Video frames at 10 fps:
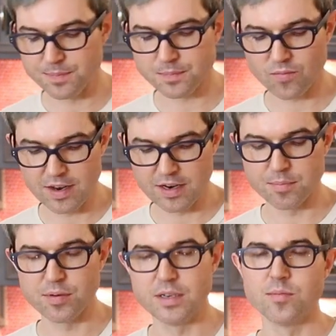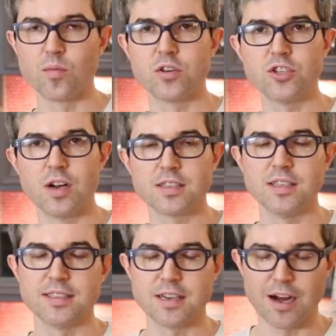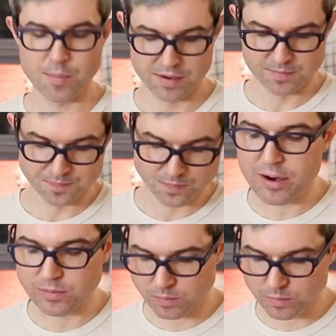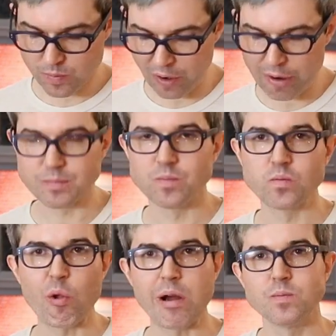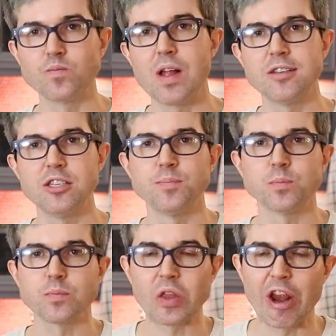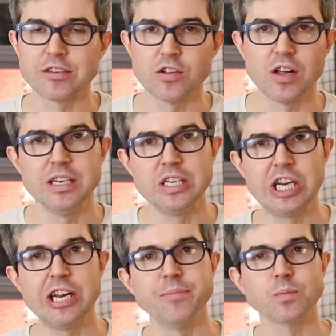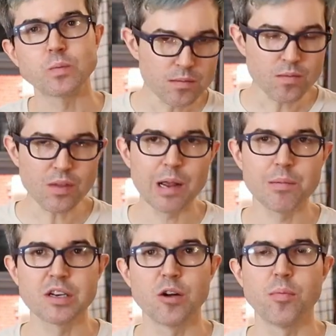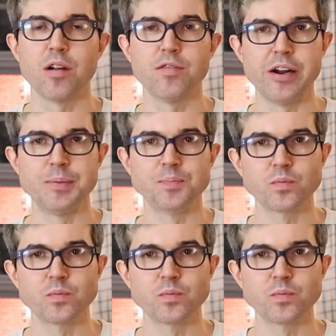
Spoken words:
that it didn't put more chunks on the top. And that's it. That's all I need to eat. I'm gonna go barf now.